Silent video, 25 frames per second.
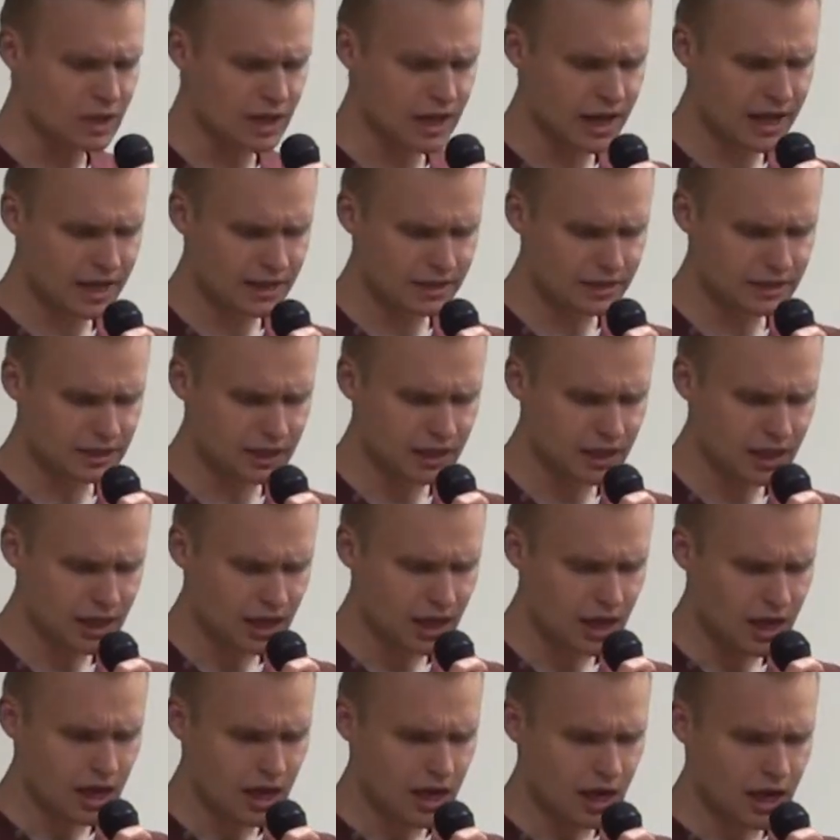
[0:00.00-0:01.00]
And
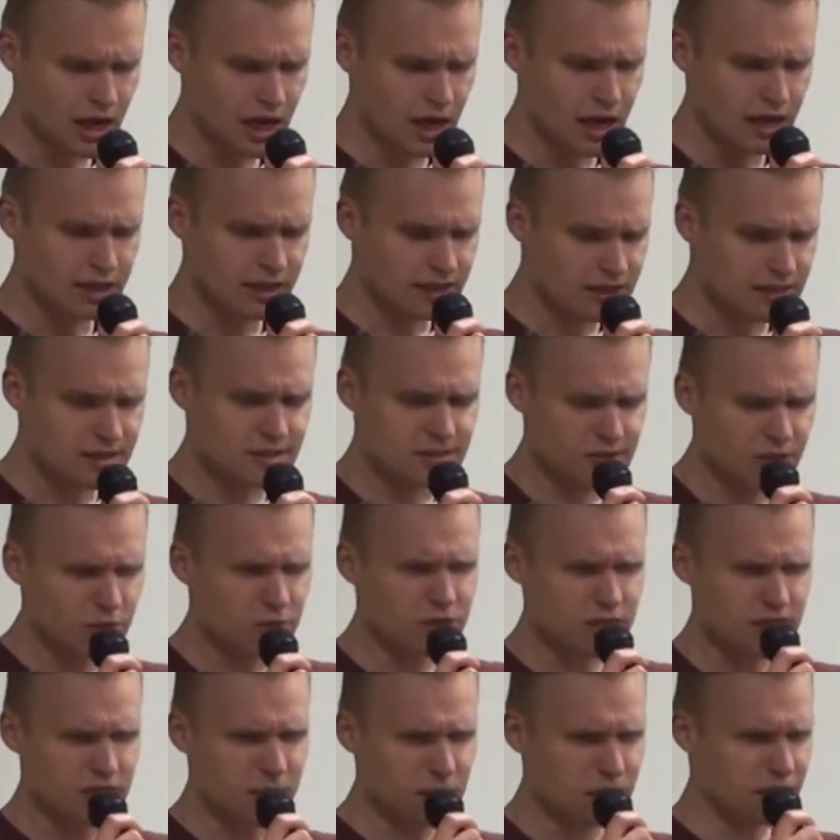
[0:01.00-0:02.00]
this is
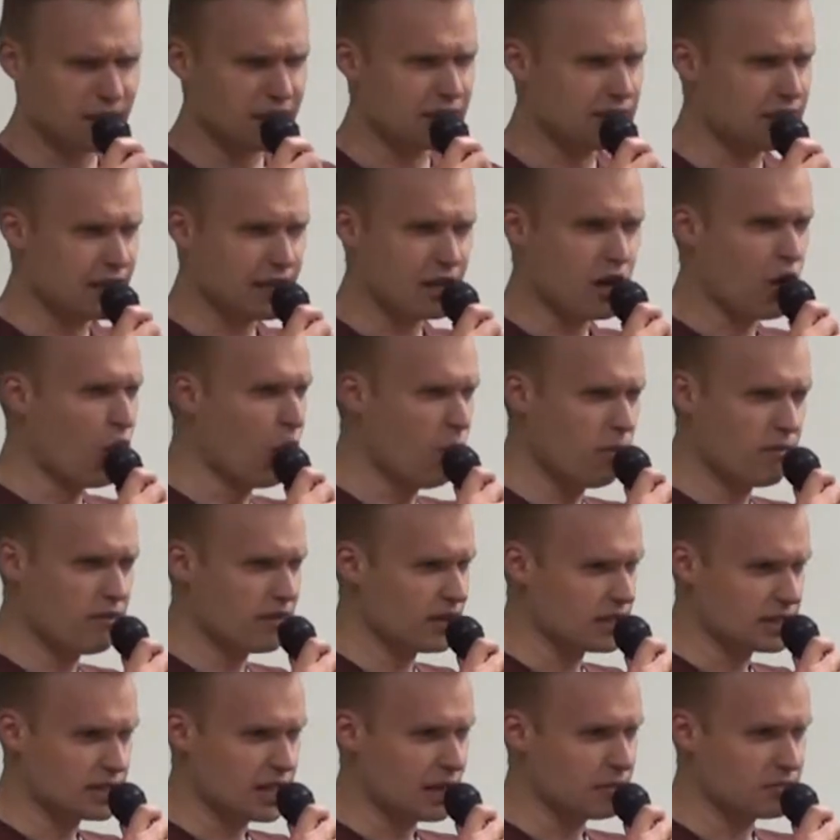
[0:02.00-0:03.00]
so simple, it's like
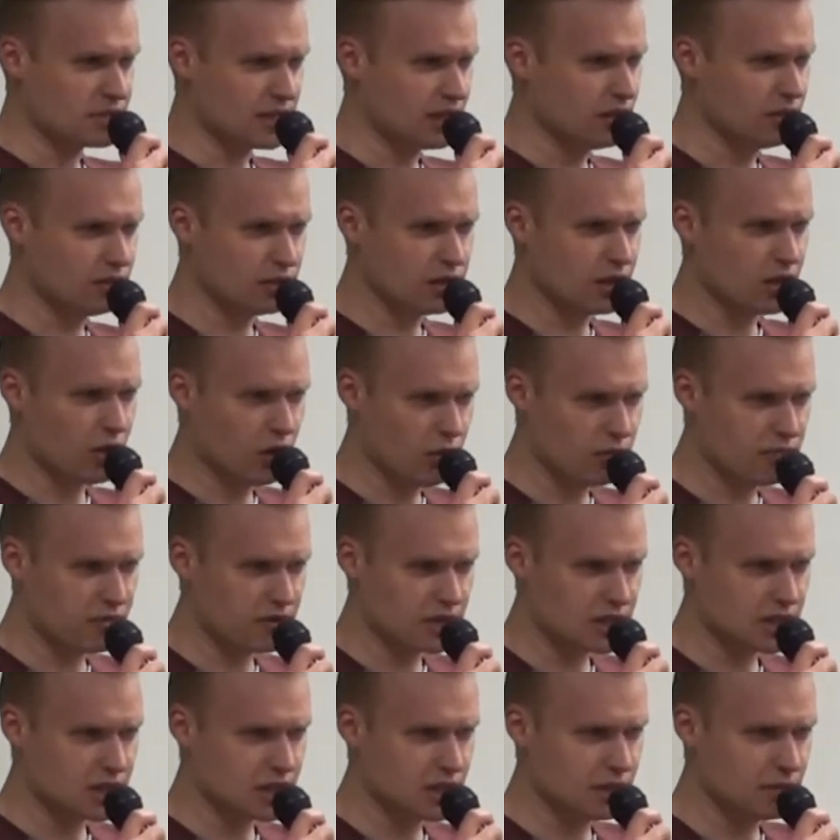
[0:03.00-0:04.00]
obvious, absolutely
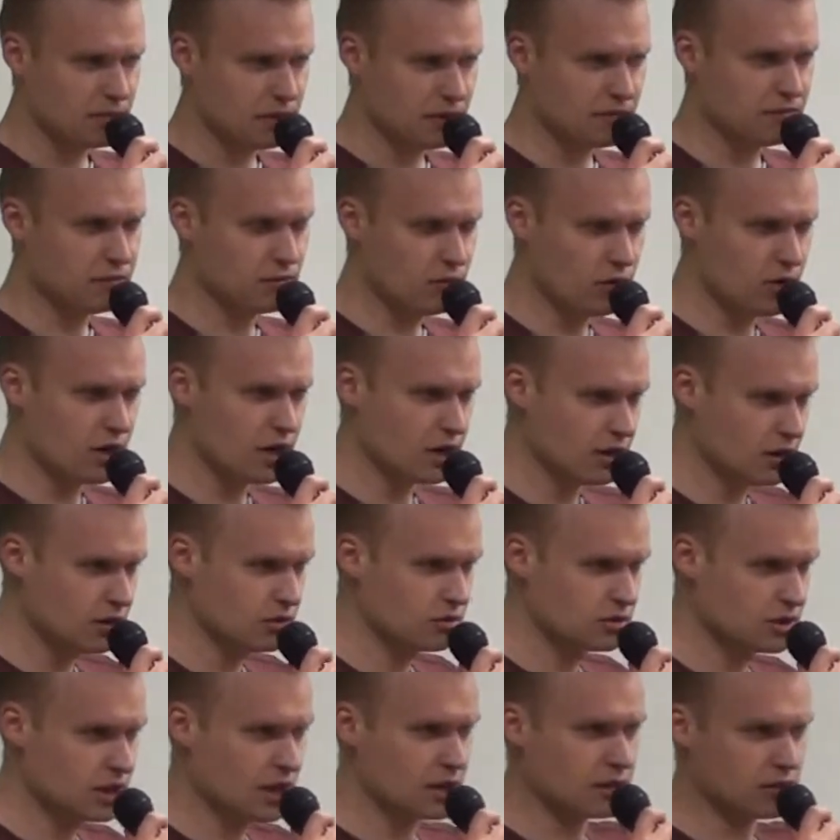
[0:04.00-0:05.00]
obvious. Before
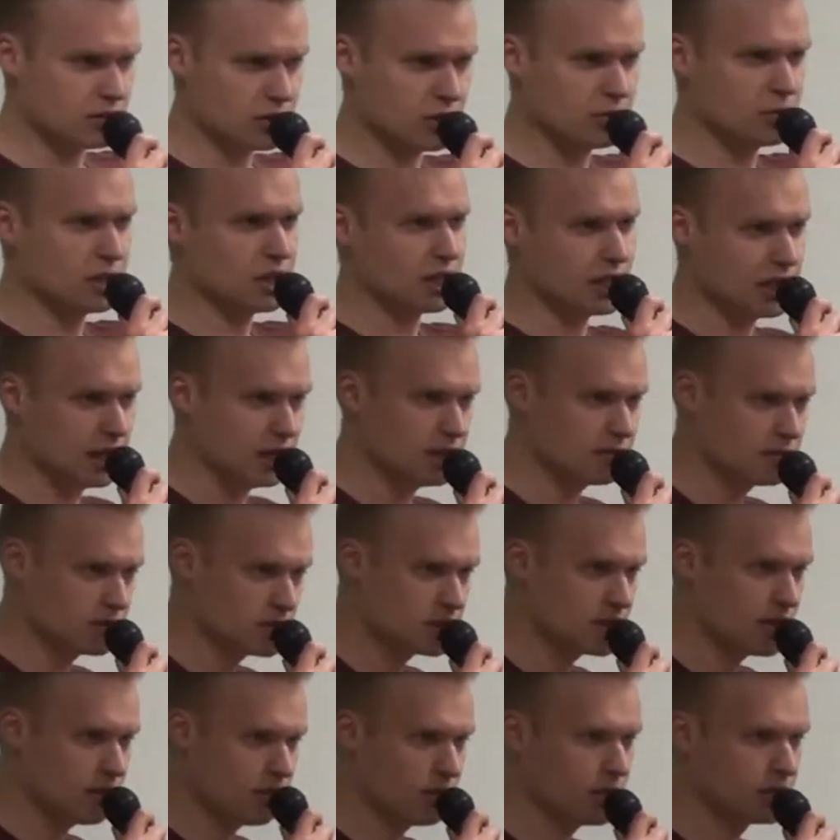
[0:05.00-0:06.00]
you start to communicate
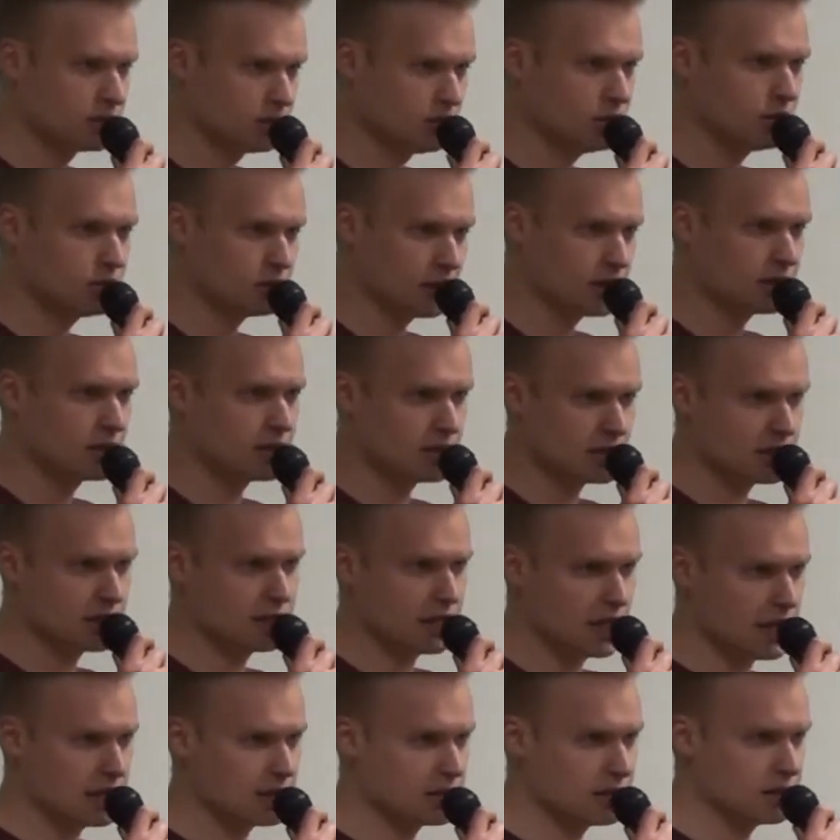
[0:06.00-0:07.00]
with someone, you need to
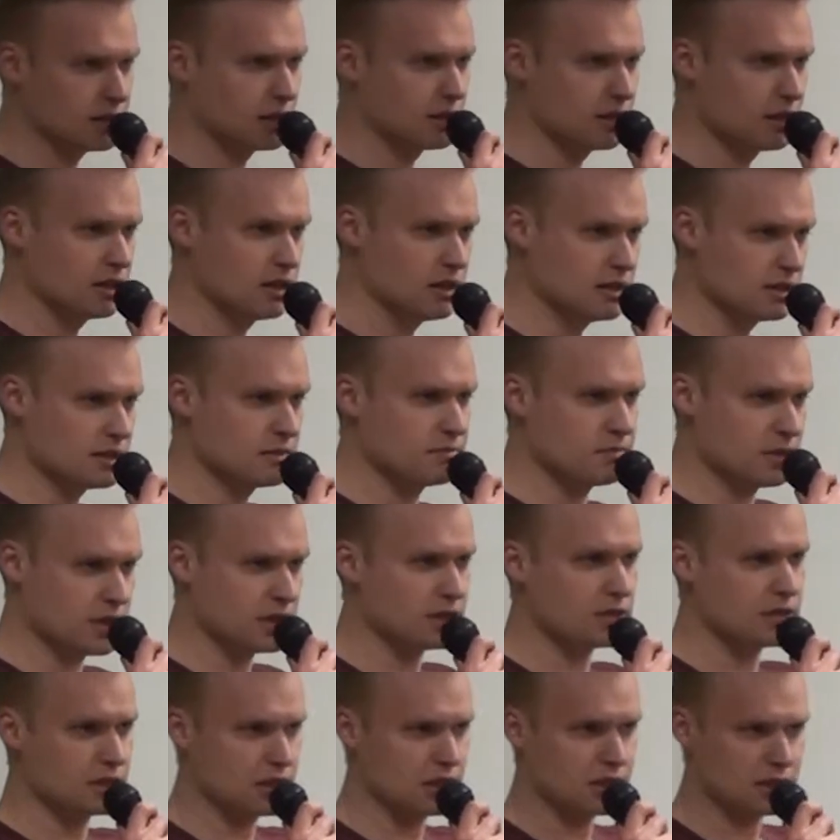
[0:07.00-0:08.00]
understand this
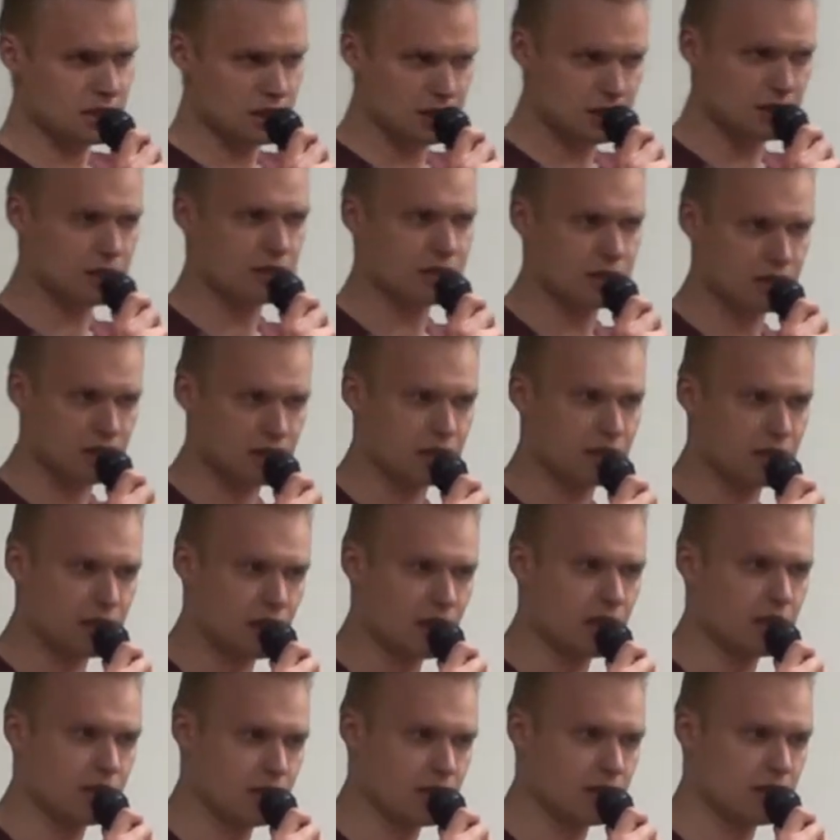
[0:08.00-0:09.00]
person is
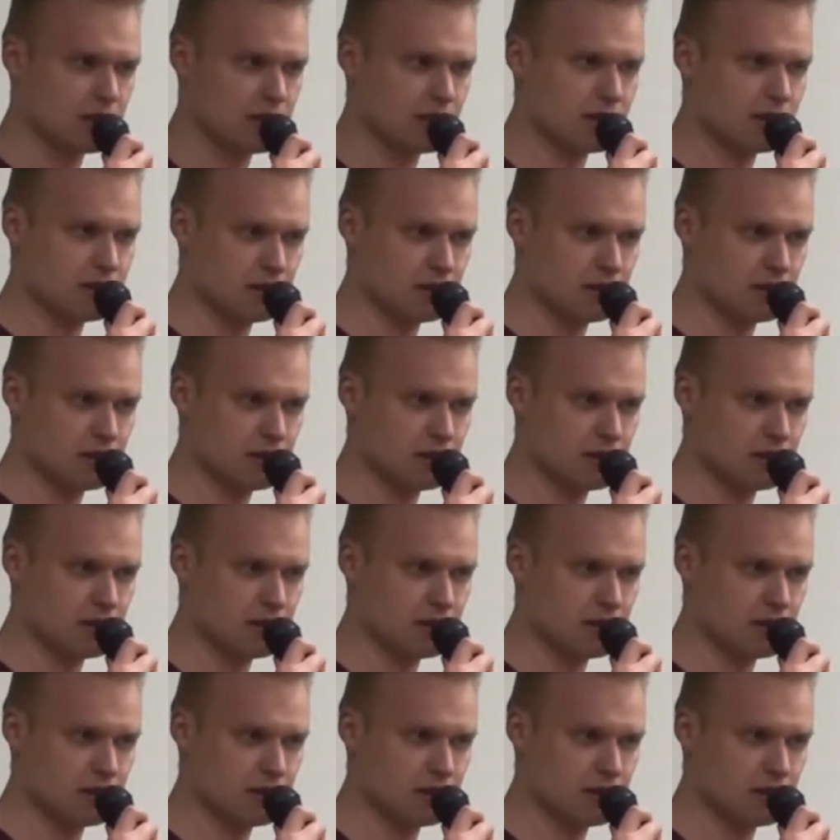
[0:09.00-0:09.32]
interesting in